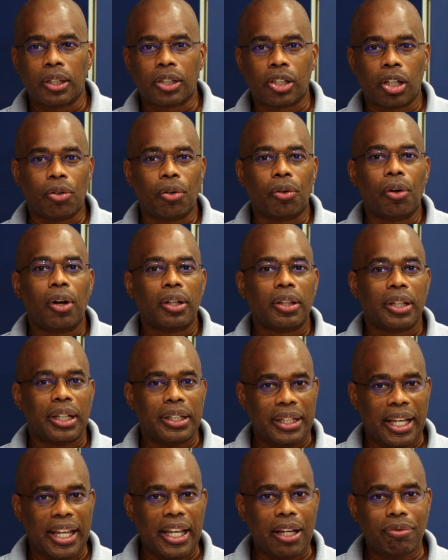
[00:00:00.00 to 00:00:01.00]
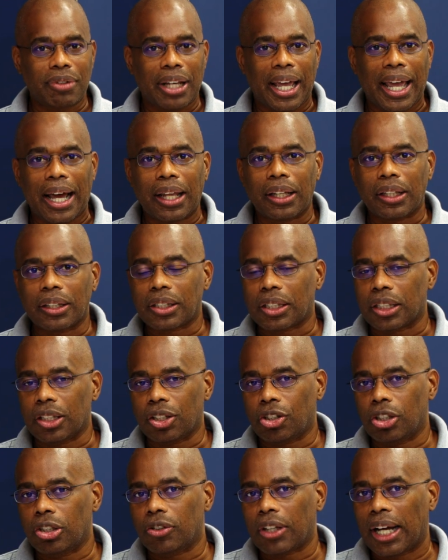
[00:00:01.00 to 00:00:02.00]
So the name
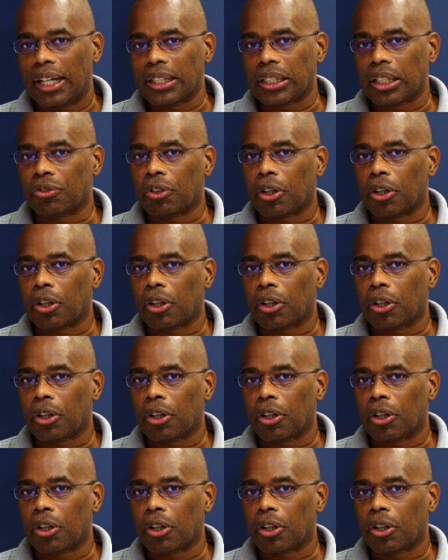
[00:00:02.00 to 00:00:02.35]
dialysis you guys